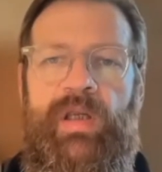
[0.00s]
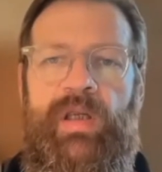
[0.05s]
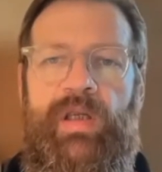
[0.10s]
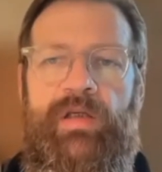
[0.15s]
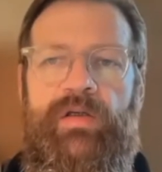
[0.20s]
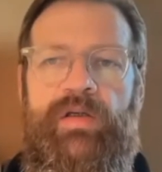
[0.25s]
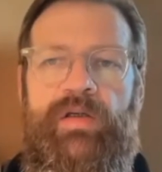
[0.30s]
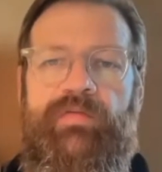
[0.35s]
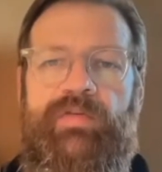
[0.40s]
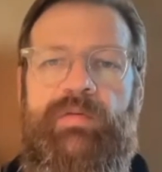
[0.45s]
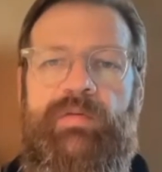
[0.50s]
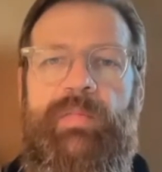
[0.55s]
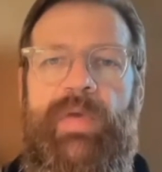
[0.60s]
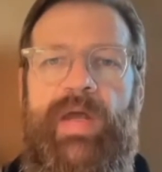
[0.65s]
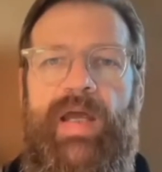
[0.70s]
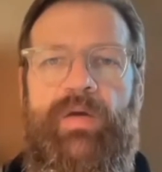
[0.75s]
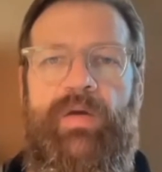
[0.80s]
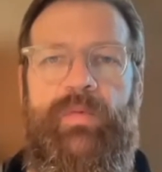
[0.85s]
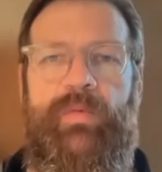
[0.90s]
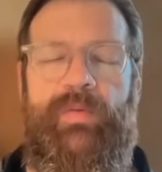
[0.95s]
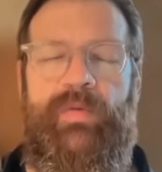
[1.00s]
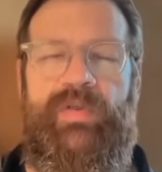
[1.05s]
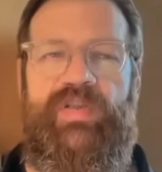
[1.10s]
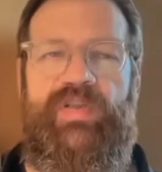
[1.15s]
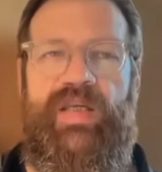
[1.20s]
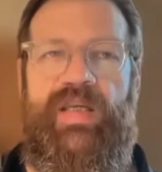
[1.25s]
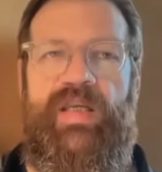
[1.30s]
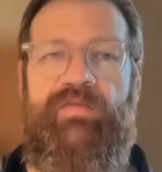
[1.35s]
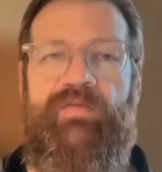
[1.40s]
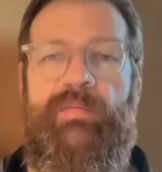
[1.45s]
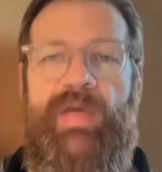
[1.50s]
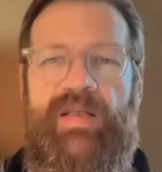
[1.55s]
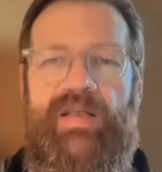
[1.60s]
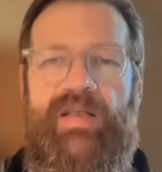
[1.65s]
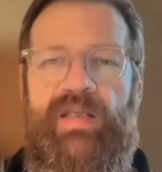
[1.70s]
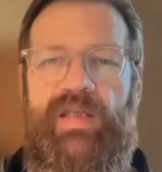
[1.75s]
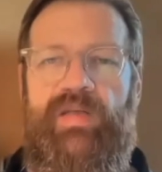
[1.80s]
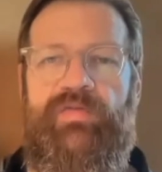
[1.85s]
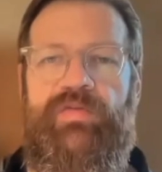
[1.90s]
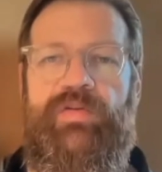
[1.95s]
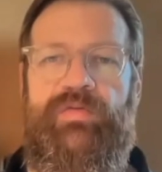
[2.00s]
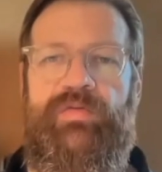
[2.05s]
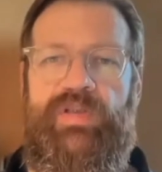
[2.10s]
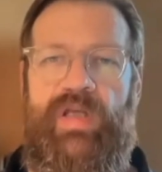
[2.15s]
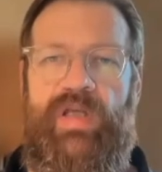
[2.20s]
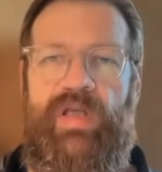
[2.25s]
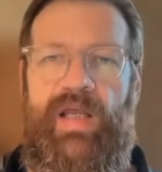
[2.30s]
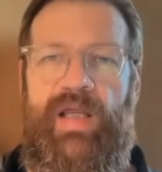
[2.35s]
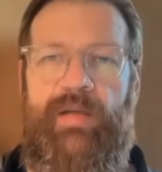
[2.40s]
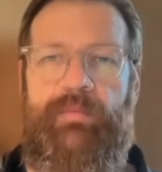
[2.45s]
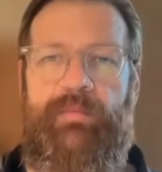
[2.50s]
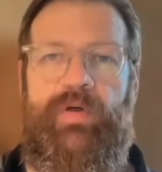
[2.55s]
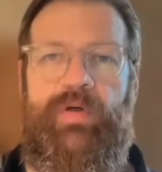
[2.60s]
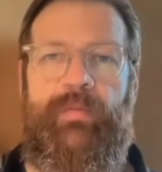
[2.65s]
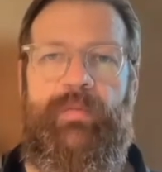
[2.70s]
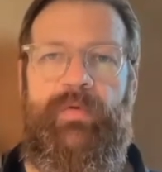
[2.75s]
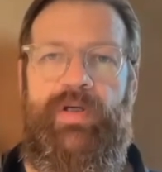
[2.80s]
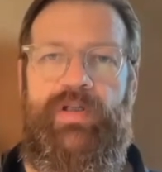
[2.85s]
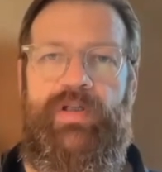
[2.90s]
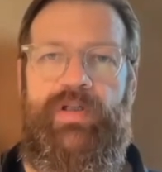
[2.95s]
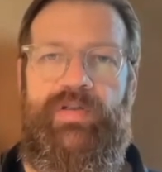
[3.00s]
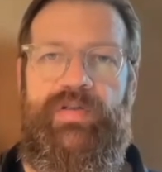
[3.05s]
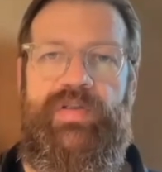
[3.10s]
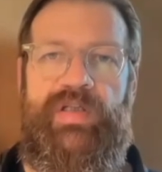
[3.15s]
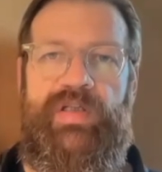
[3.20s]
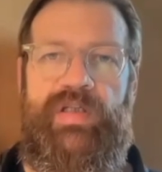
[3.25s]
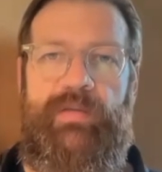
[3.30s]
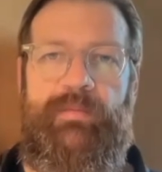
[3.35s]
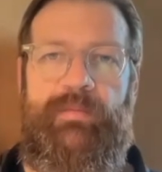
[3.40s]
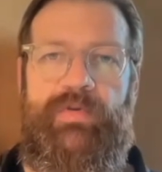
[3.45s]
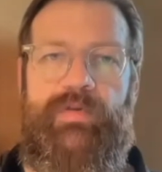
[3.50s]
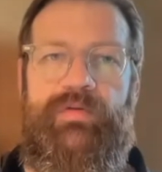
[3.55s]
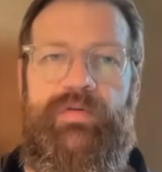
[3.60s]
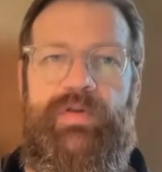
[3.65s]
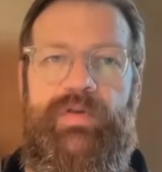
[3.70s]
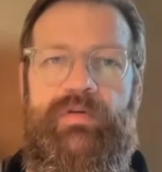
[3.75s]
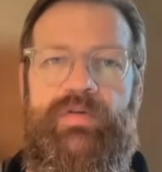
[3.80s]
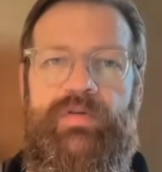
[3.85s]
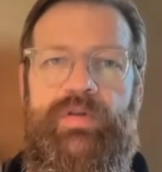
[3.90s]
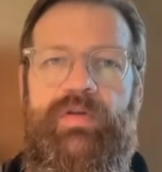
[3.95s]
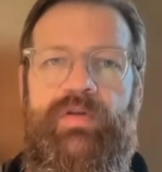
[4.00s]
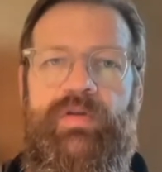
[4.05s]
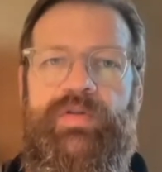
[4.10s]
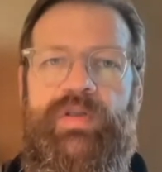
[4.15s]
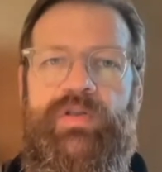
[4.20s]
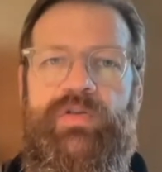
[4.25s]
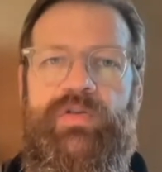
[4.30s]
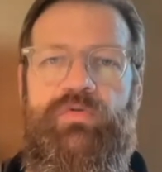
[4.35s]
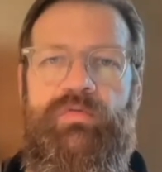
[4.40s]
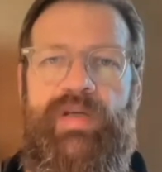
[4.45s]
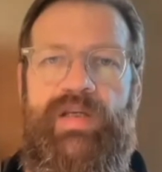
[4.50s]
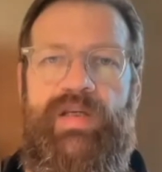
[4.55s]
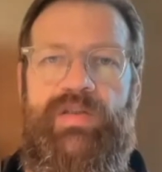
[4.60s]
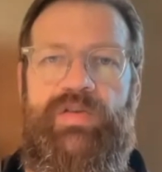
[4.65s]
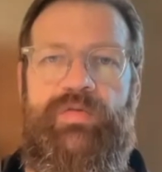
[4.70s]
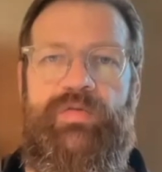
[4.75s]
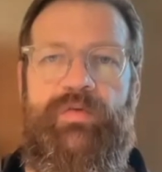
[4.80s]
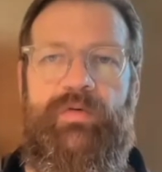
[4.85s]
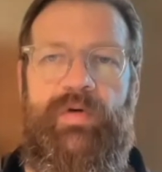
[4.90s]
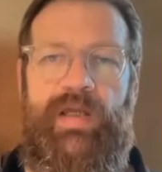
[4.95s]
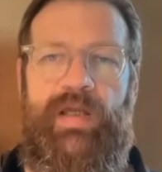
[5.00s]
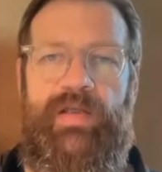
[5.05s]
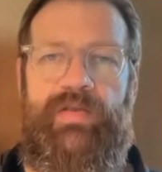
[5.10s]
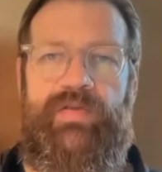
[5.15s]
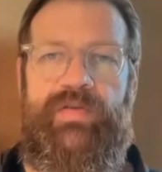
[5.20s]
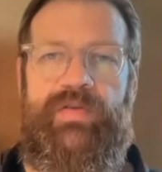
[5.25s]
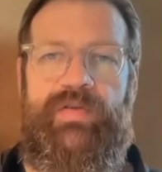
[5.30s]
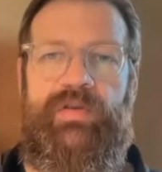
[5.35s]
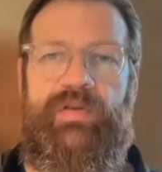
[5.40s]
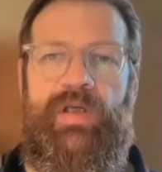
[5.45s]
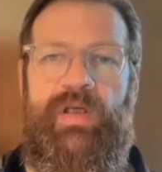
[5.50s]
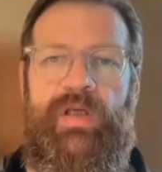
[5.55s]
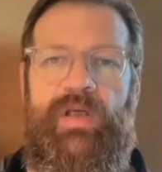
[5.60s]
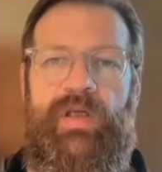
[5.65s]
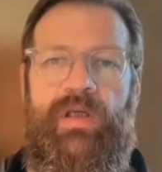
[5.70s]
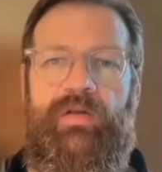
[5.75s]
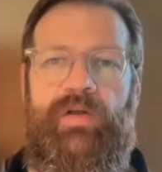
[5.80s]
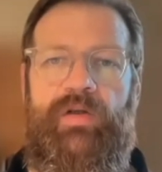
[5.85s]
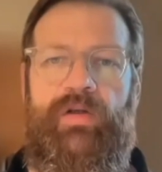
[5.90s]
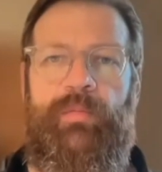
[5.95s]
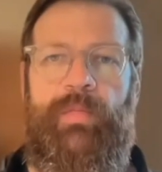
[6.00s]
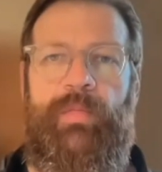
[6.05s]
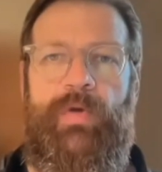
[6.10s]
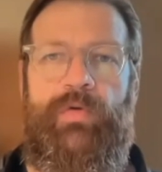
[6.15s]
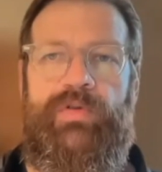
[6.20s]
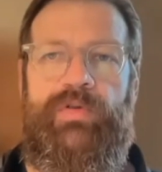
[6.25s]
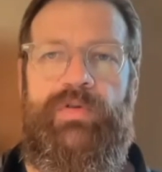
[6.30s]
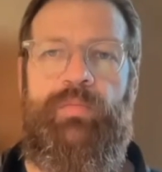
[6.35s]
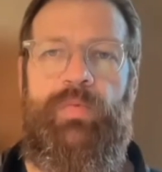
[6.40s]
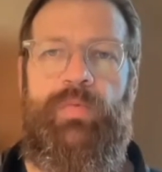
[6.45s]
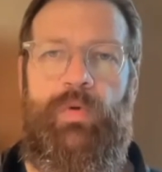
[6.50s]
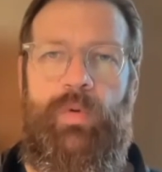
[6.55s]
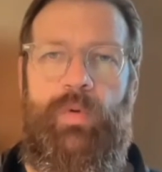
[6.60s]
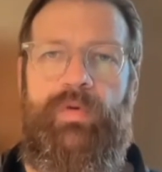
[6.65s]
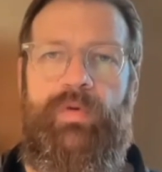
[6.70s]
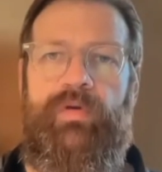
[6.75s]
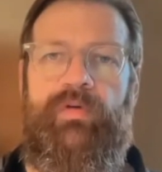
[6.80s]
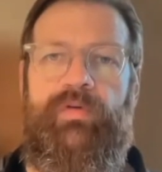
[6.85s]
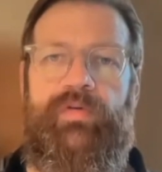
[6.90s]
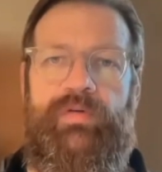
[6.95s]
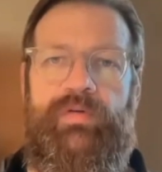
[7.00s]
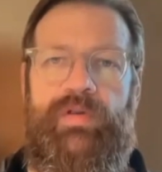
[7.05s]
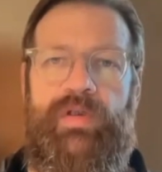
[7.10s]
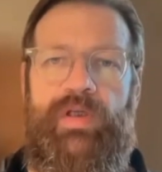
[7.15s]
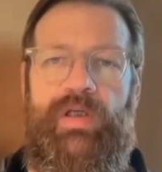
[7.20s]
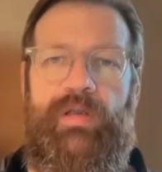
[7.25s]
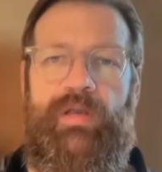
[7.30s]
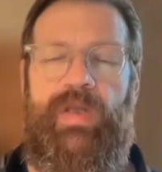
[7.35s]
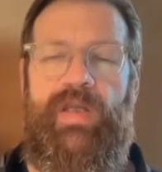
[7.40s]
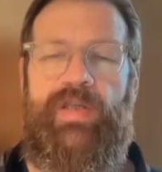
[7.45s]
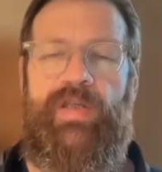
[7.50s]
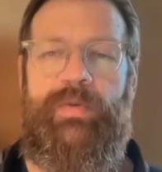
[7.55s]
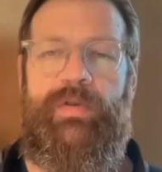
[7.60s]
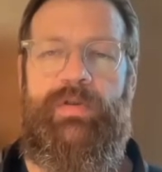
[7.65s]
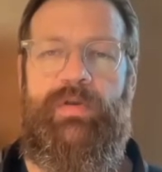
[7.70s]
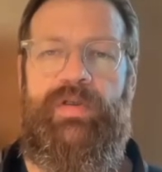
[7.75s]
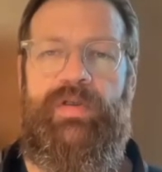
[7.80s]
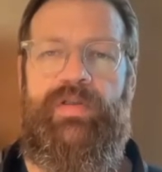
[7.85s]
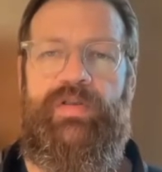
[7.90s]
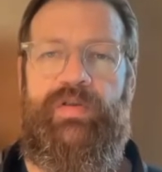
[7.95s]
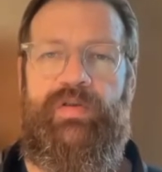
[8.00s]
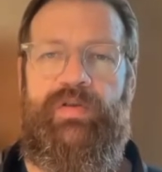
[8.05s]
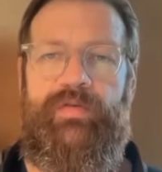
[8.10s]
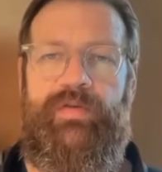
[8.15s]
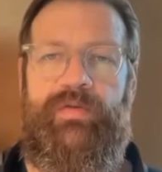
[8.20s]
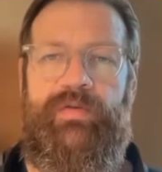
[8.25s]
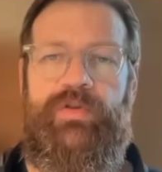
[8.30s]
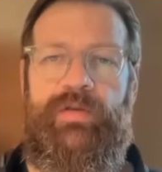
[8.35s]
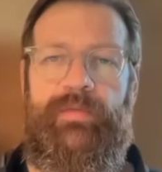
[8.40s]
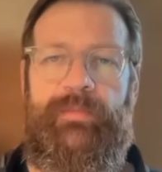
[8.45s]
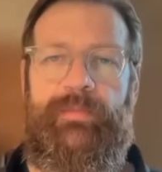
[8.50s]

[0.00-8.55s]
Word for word: And giving back, we, we say giving back the gift of time to operations teams. So, so those are the trends for us that are most important um, as we look into the future.